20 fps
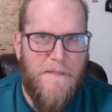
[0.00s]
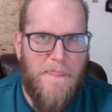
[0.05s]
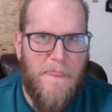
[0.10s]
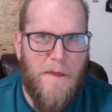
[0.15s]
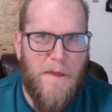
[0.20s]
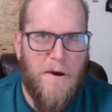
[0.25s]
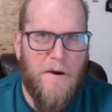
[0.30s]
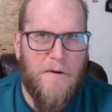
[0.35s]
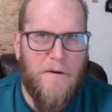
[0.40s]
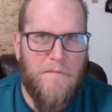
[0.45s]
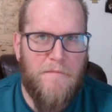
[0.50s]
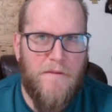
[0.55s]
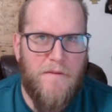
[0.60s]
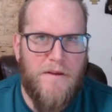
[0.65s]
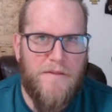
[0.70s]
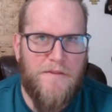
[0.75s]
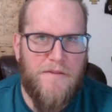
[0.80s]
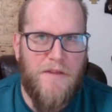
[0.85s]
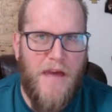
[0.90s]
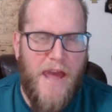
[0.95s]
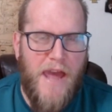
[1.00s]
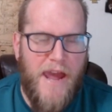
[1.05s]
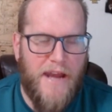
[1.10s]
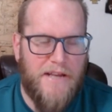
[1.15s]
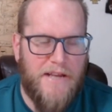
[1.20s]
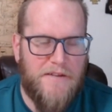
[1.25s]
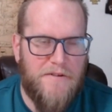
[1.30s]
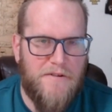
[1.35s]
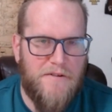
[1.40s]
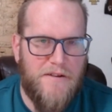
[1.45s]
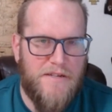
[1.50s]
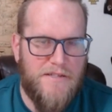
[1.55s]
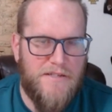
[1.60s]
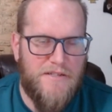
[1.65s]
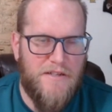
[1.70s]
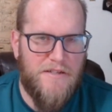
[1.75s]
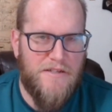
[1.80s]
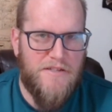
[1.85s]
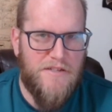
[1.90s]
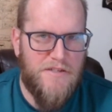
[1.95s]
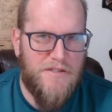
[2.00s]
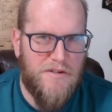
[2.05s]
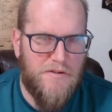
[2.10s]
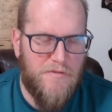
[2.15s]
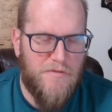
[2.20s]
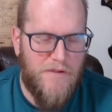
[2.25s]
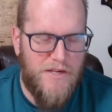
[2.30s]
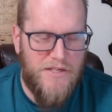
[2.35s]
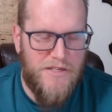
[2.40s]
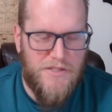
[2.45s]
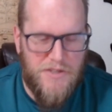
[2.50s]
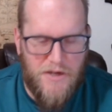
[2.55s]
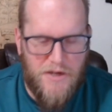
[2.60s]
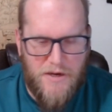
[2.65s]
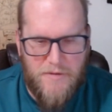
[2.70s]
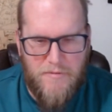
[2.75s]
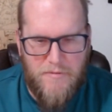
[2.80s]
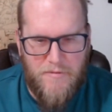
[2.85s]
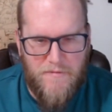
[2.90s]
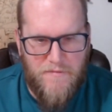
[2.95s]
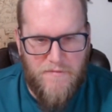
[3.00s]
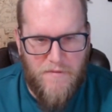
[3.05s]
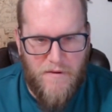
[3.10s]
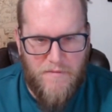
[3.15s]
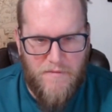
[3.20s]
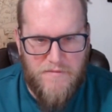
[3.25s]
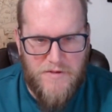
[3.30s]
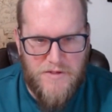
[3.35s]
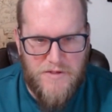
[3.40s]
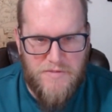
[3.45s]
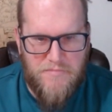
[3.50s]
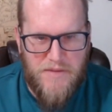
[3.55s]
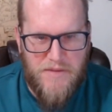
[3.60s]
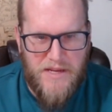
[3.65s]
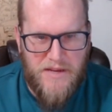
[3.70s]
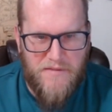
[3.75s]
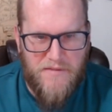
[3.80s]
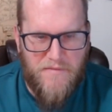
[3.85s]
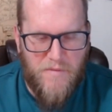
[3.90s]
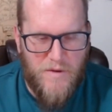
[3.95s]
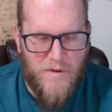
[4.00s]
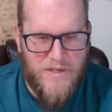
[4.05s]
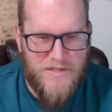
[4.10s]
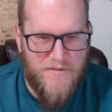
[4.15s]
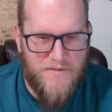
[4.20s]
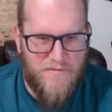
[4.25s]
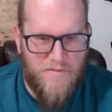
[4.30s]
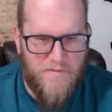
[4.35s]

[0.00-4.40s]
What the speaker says: The actor has done such a great job of just being a voice of